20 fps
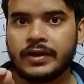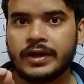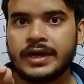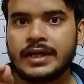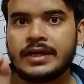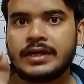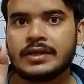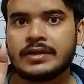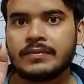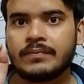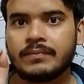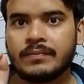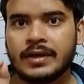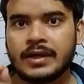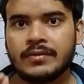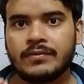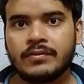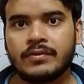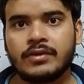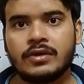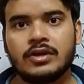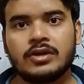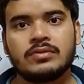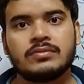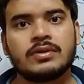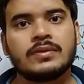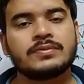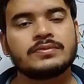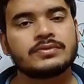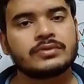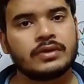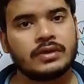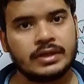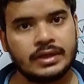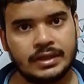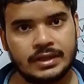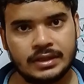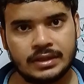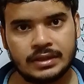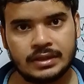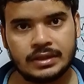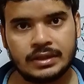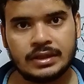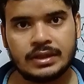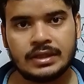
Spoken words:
void by volume of solid.